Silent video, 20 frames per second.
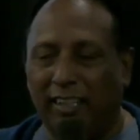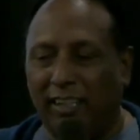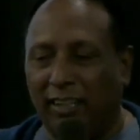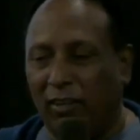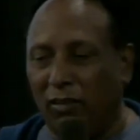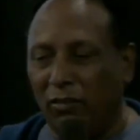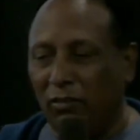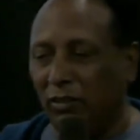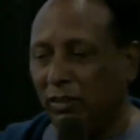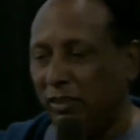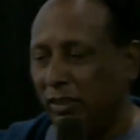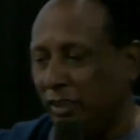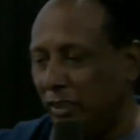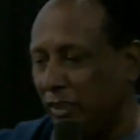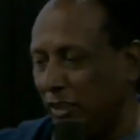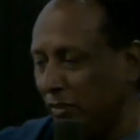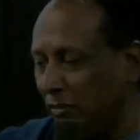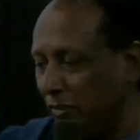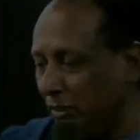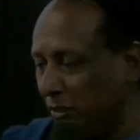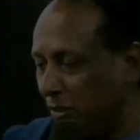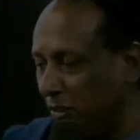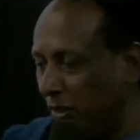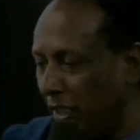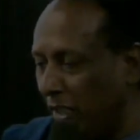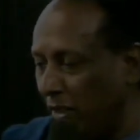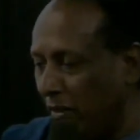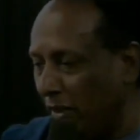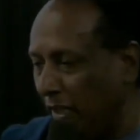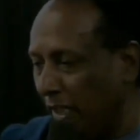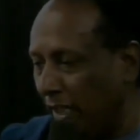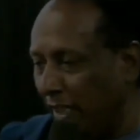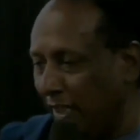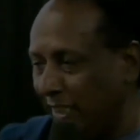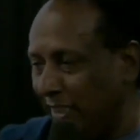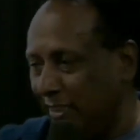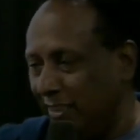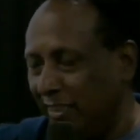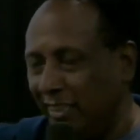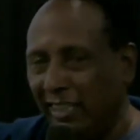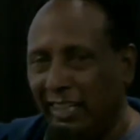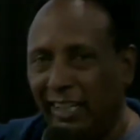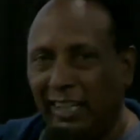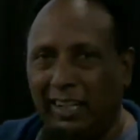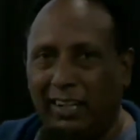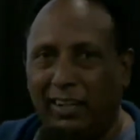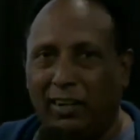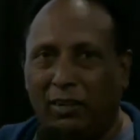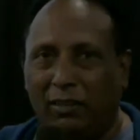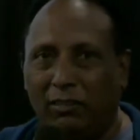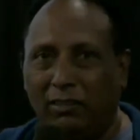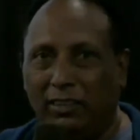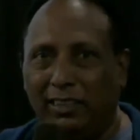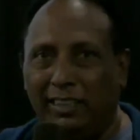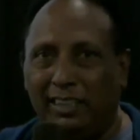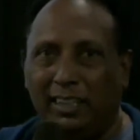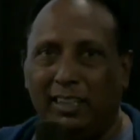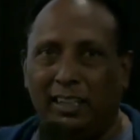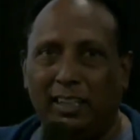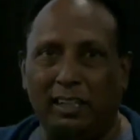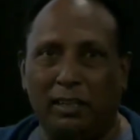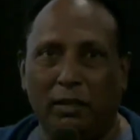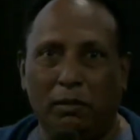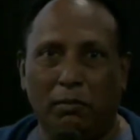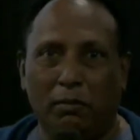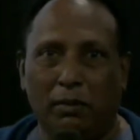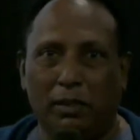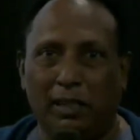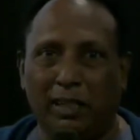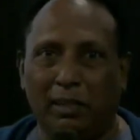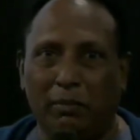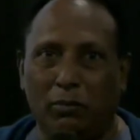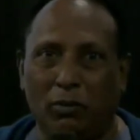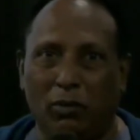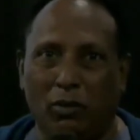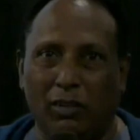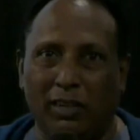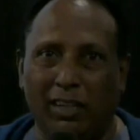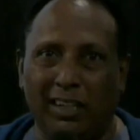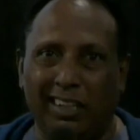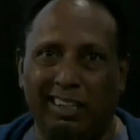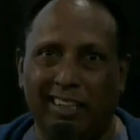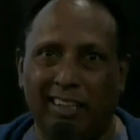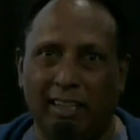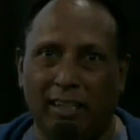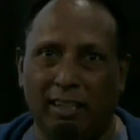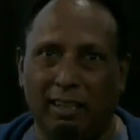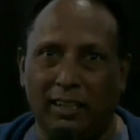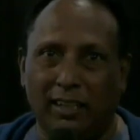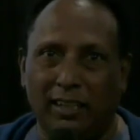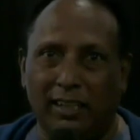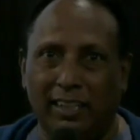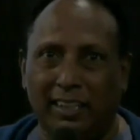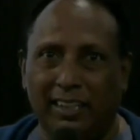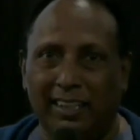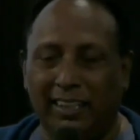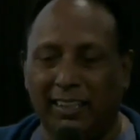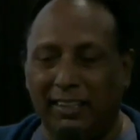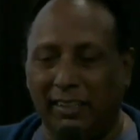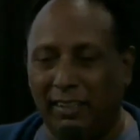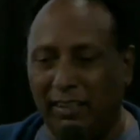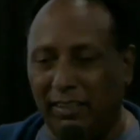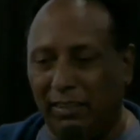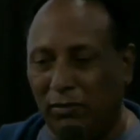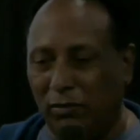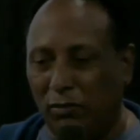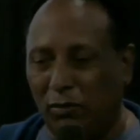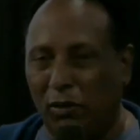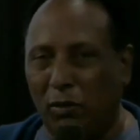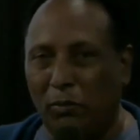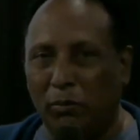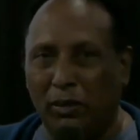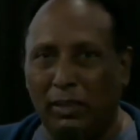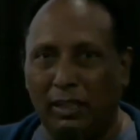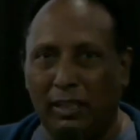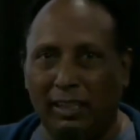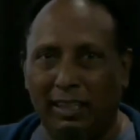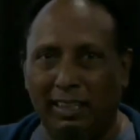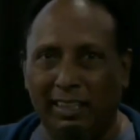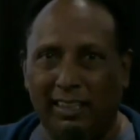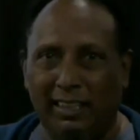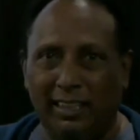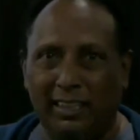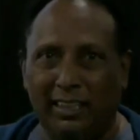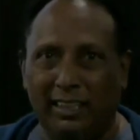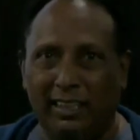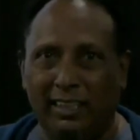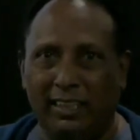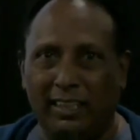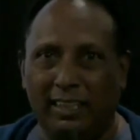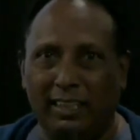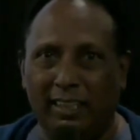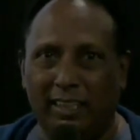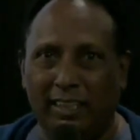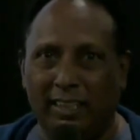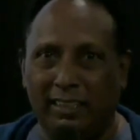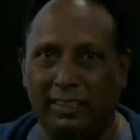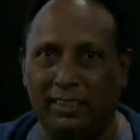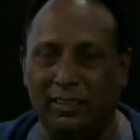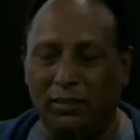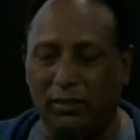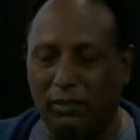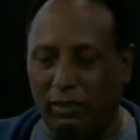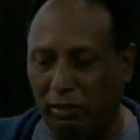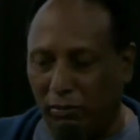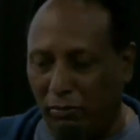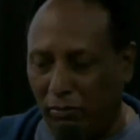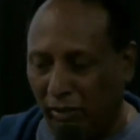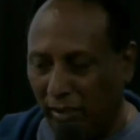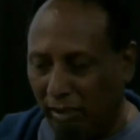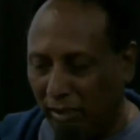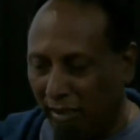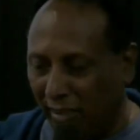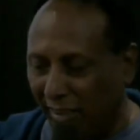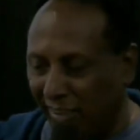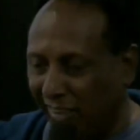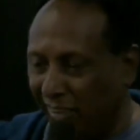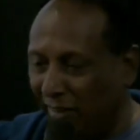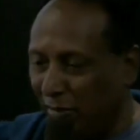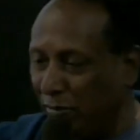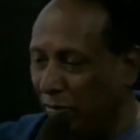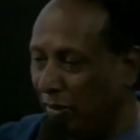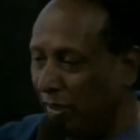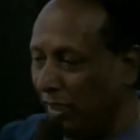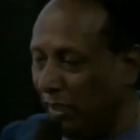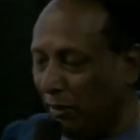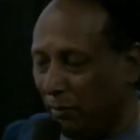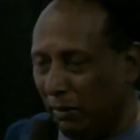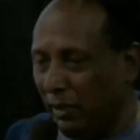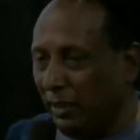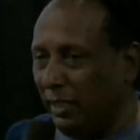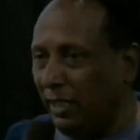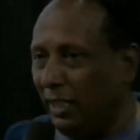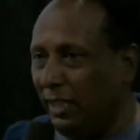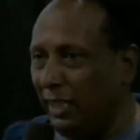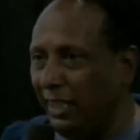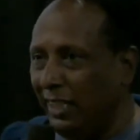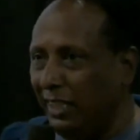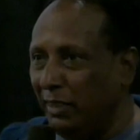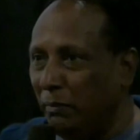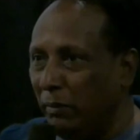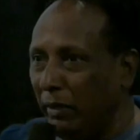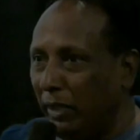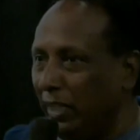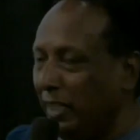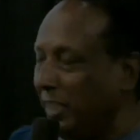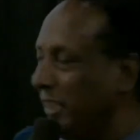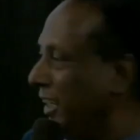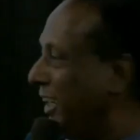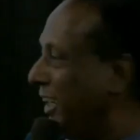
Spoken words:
conversation we should have had sitting around. But I'm talking little formally. Though I find it little funny, but let it be.